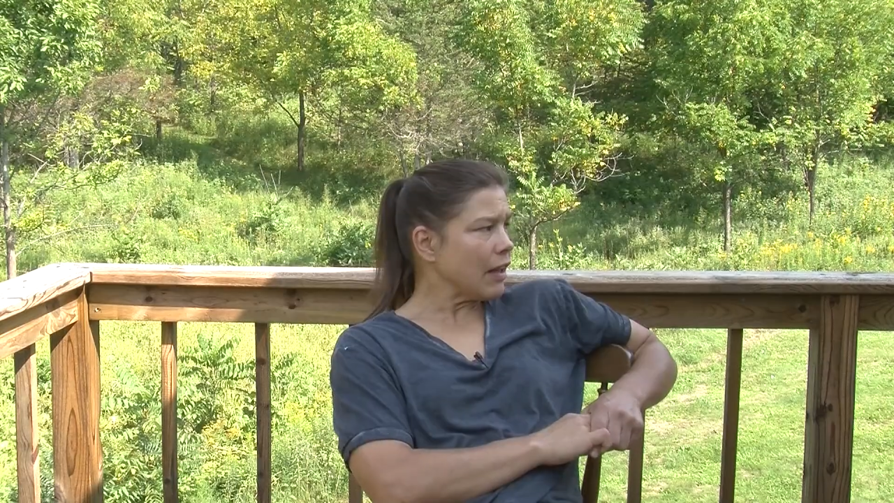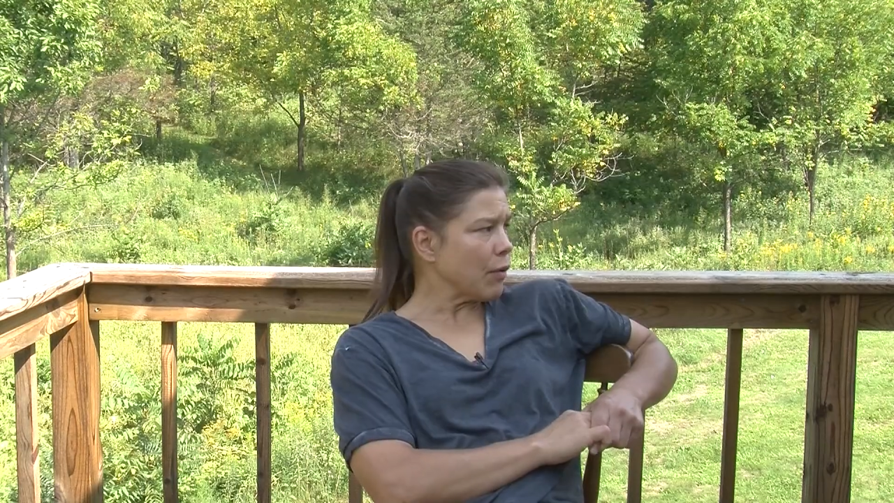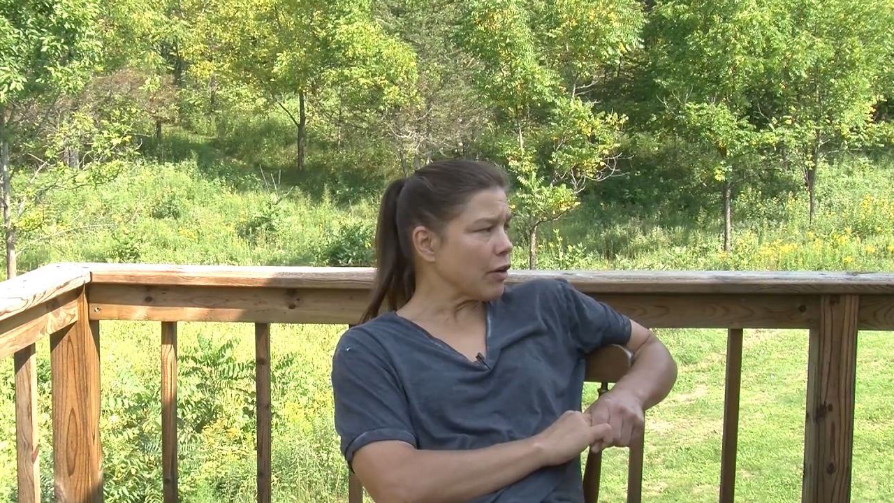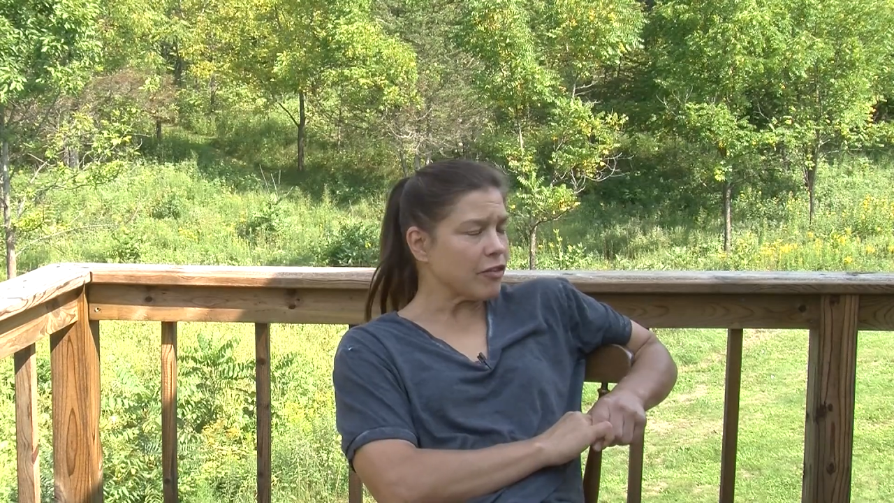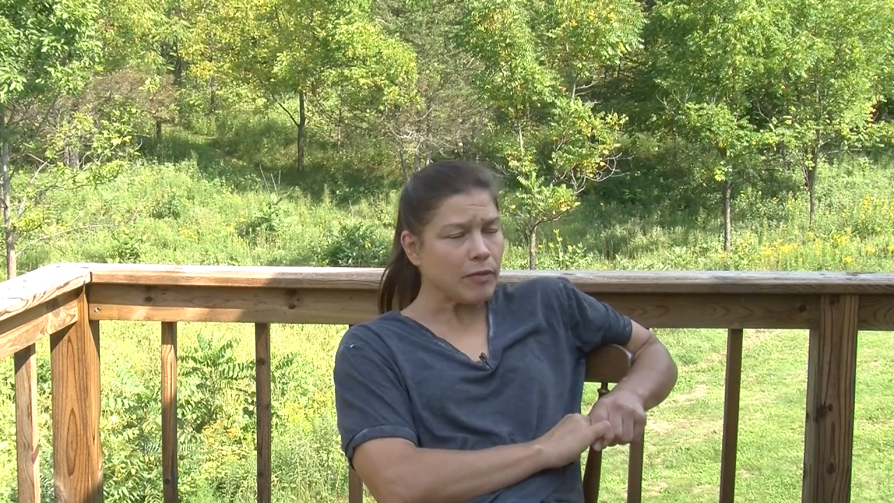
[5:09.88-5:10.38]

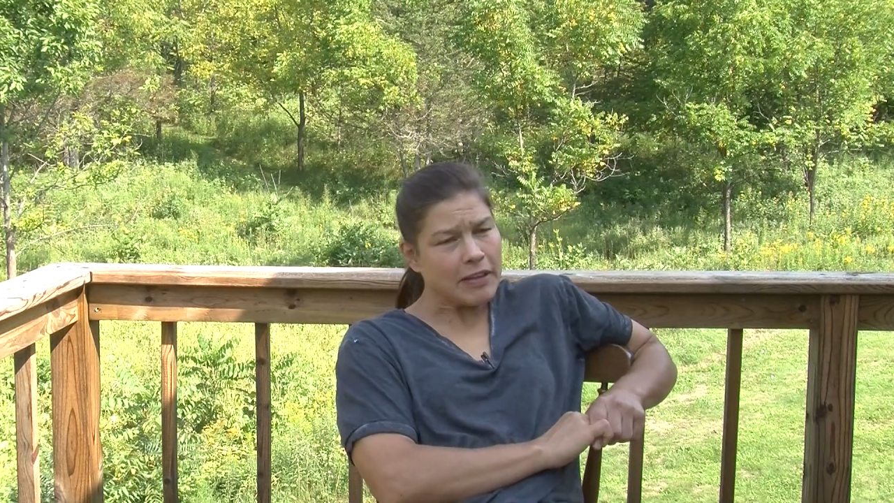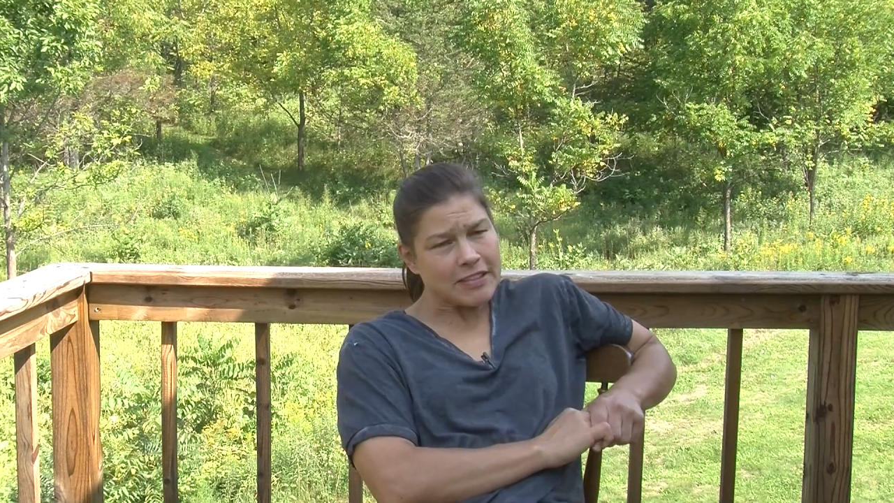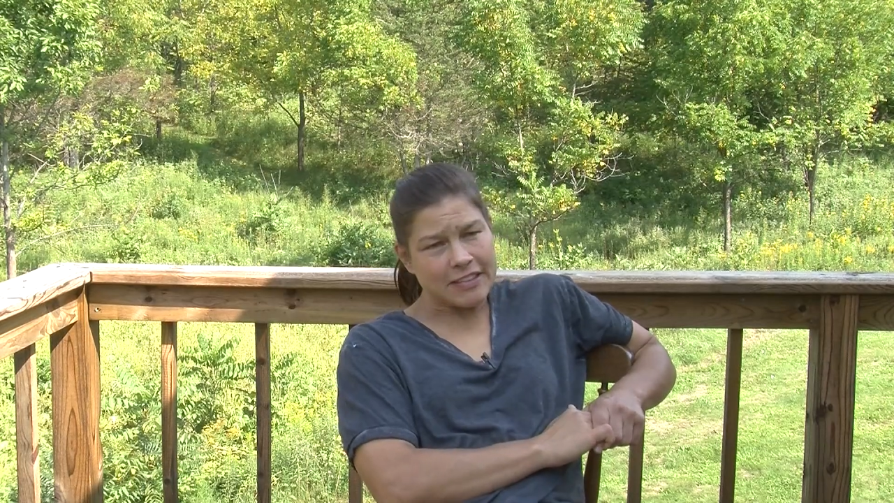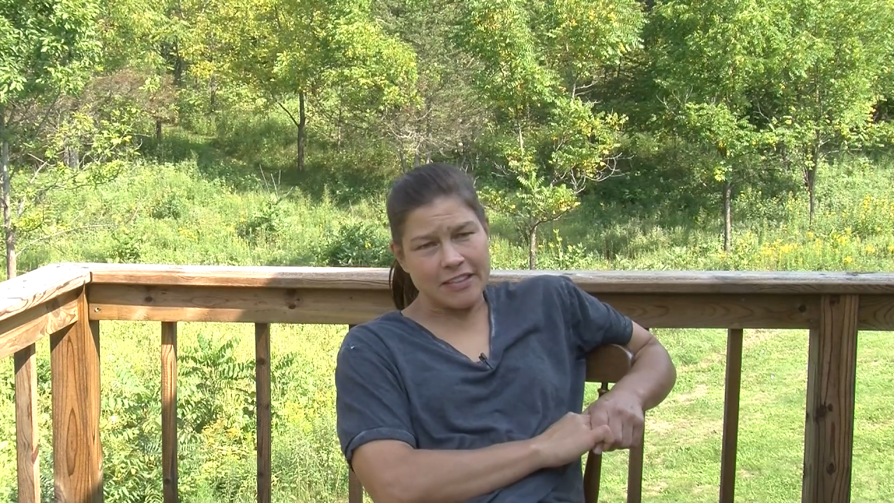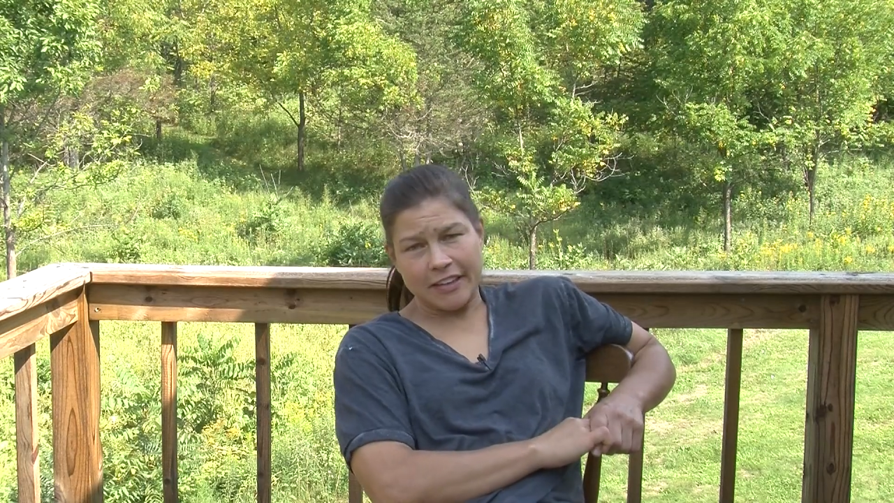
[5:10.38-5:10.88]
I worked for about
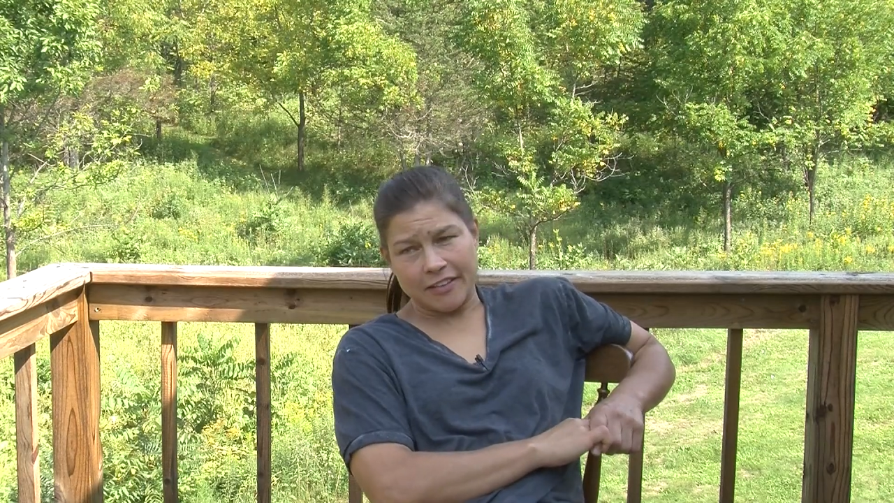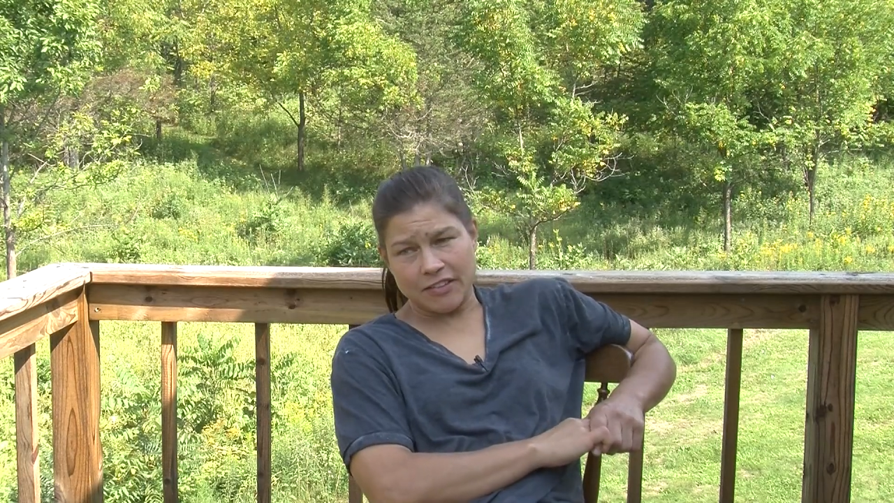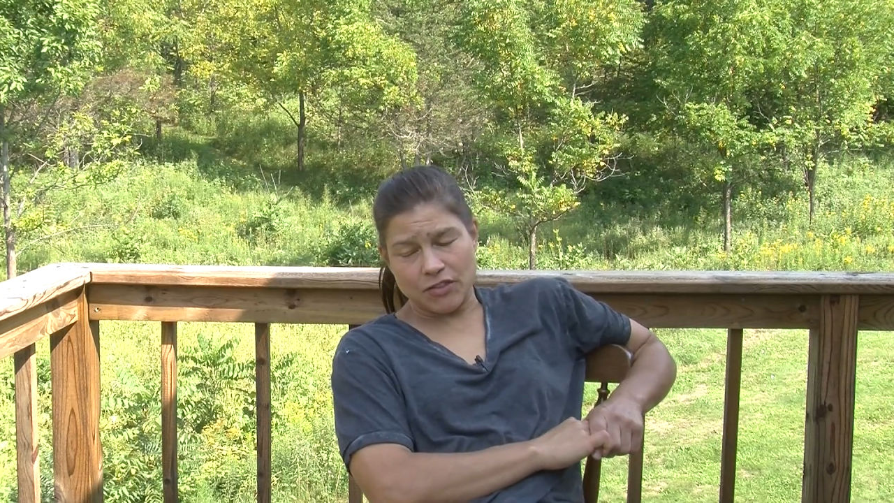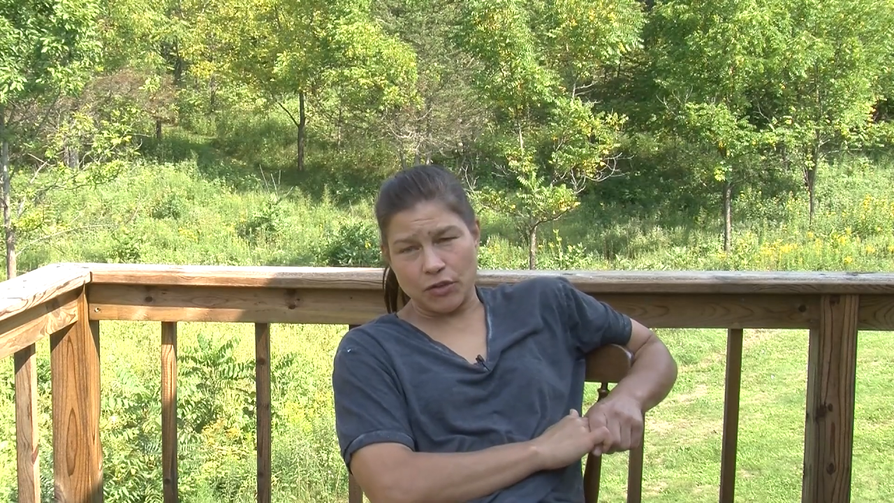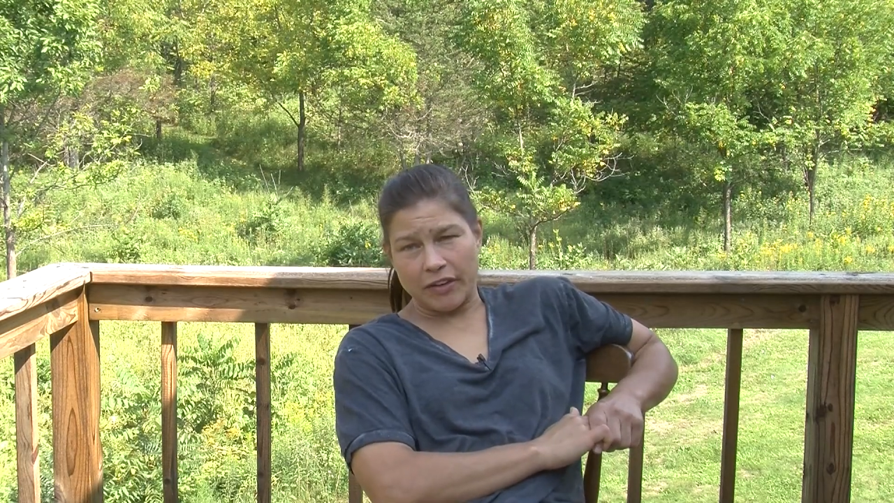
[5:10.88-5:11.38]
6
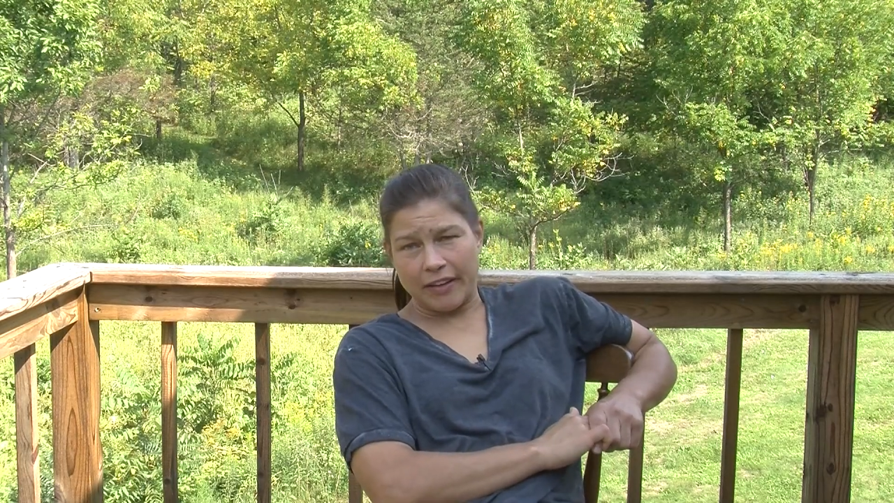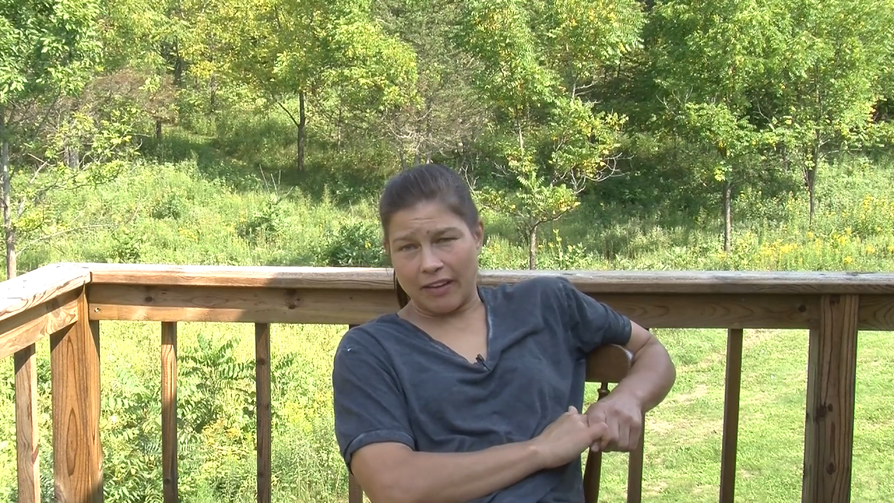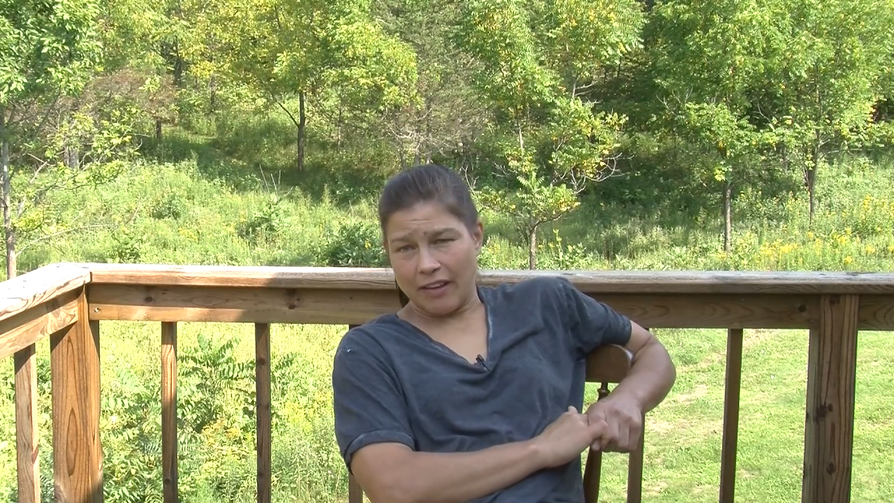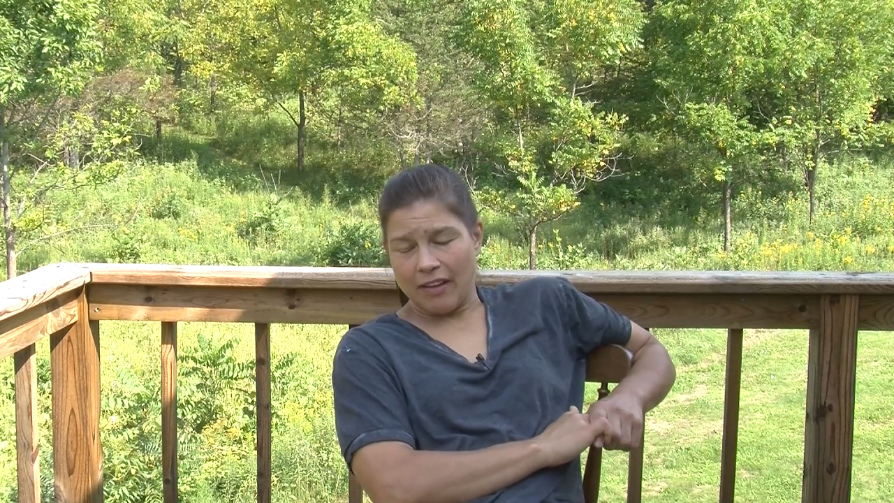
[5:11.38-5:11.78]
years doing